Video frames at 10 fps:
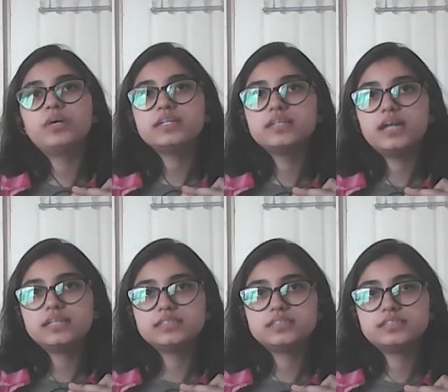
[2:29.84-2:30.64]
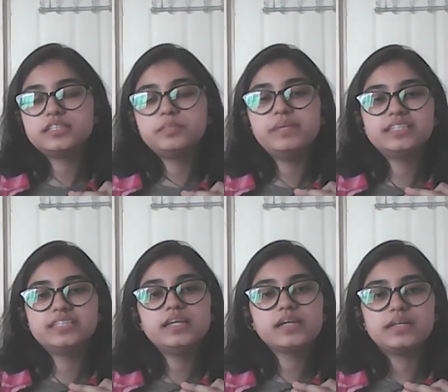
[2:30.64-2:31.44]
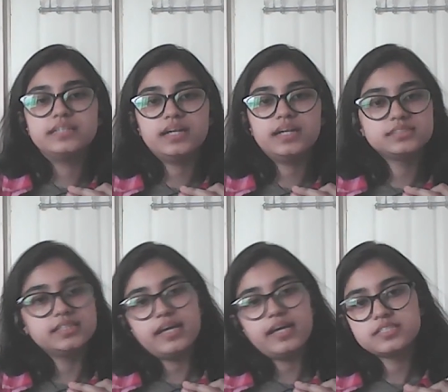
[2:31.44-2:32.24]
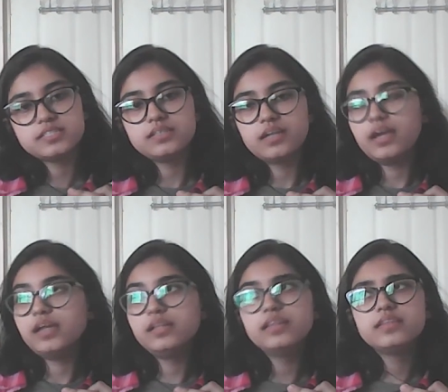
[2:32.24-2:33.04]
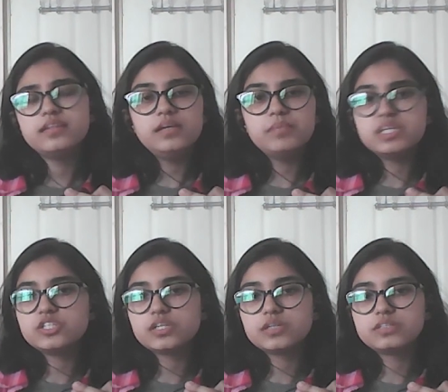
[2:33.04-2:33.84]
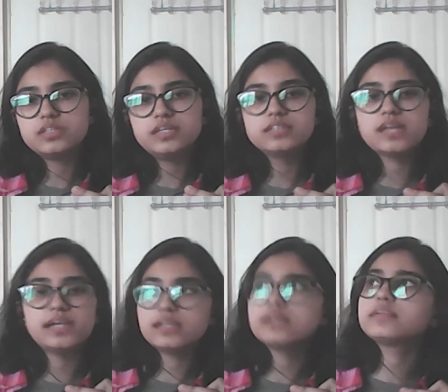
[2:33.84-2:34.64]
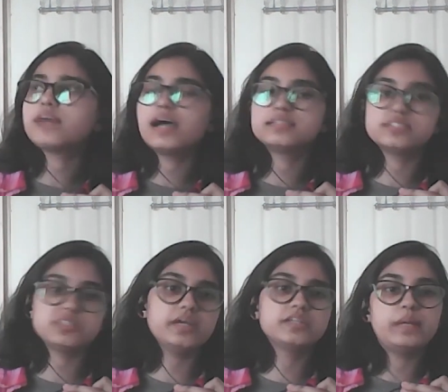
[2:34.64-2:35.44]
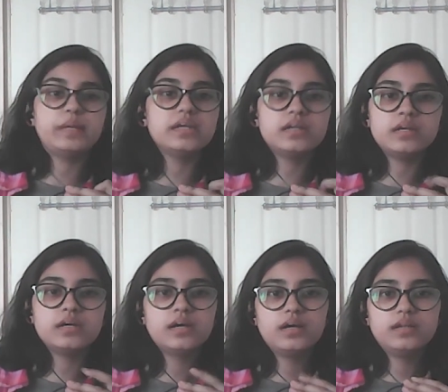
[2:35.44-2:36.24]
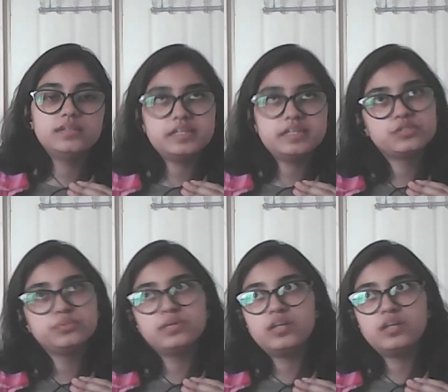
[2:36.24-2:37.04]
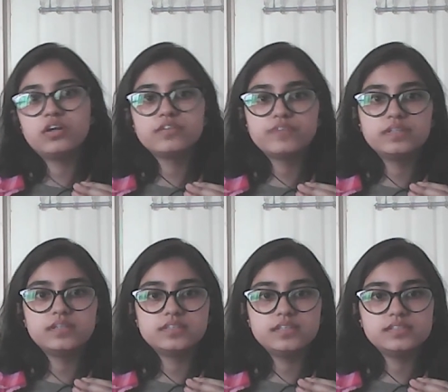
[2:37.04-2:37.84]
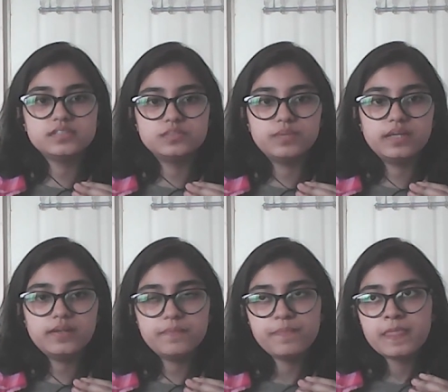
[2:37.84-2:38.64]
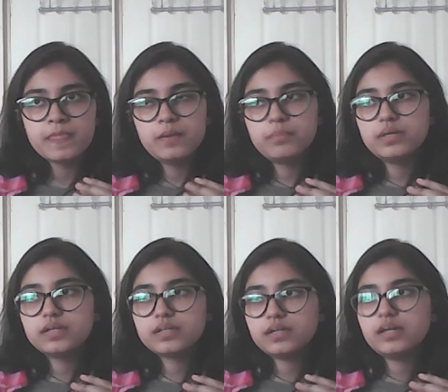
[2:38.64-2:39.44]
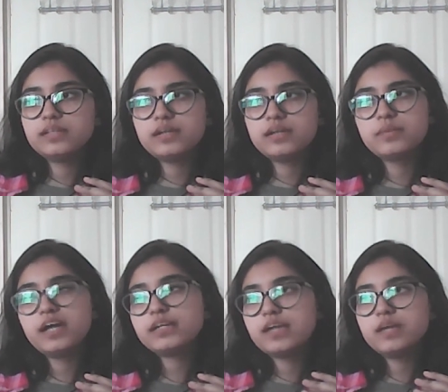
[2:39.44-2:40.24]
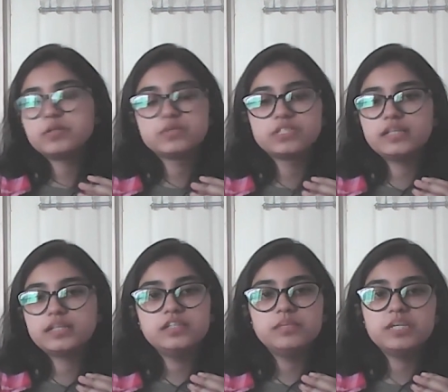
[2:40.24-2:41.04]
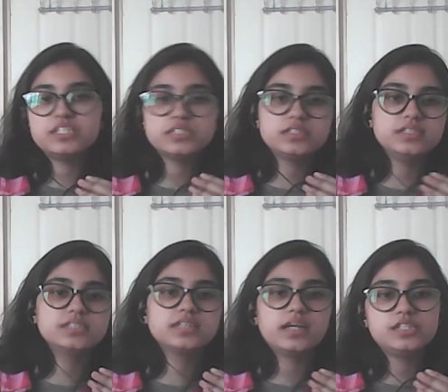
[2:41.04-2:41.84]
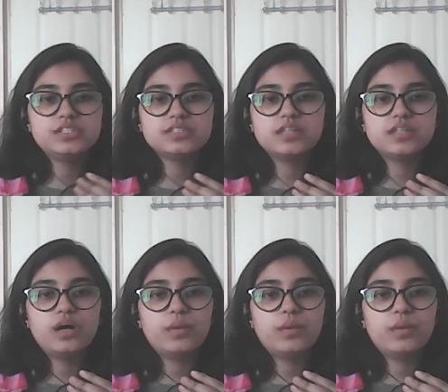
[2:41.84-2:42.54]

what it does is it basically conducts a test in three major cities. I think it has expanded the test to a lot of other cities as well. But at, at my time, it was like three major cities Karachi,